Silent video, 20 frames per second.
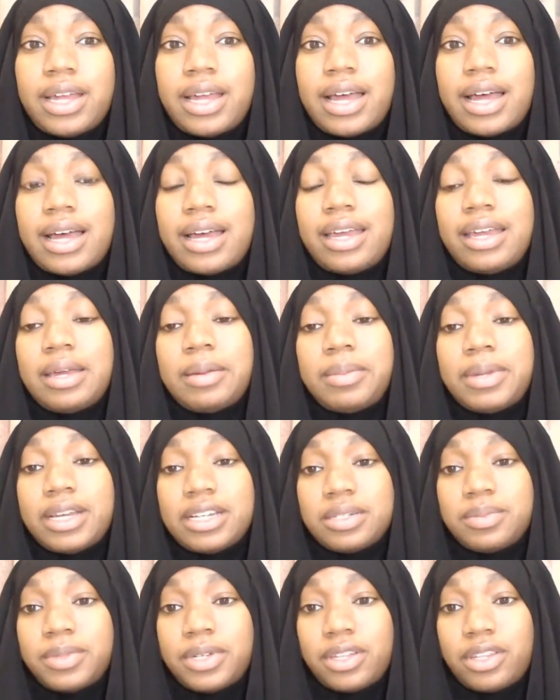I am
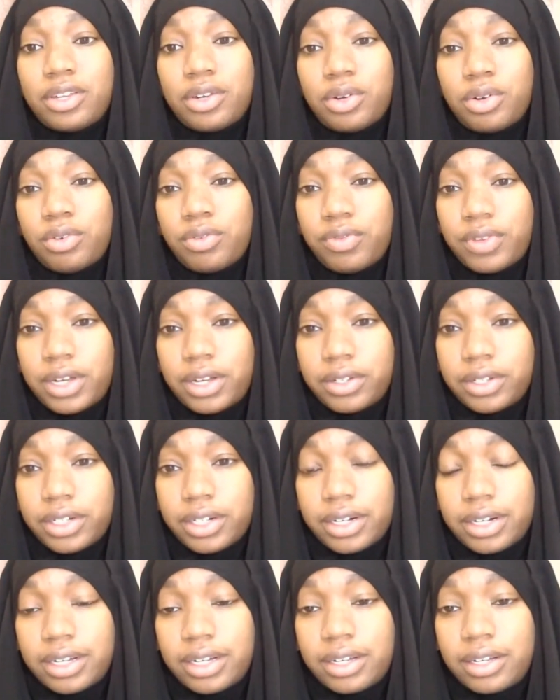Najma, the
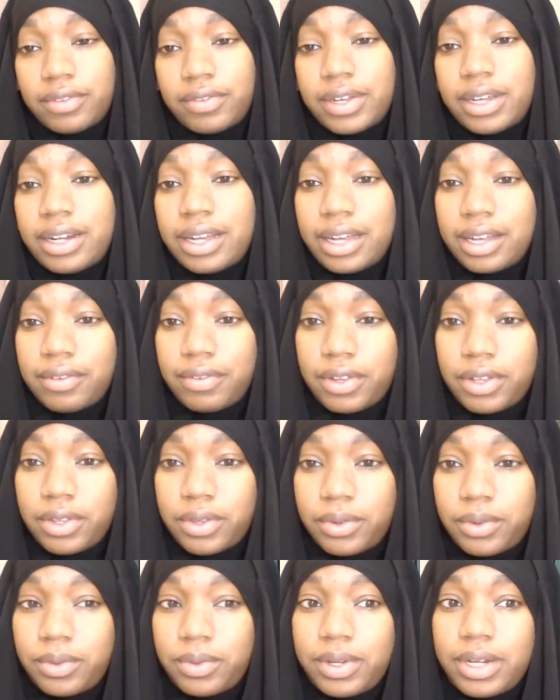co-founder of
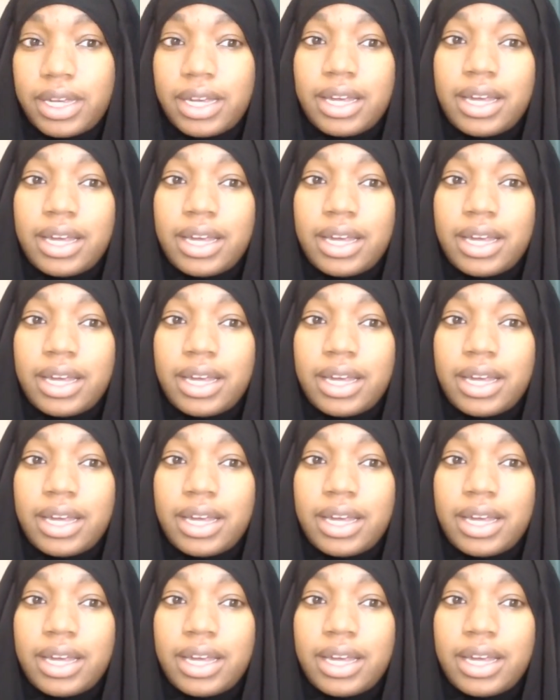Al-Hafidhun,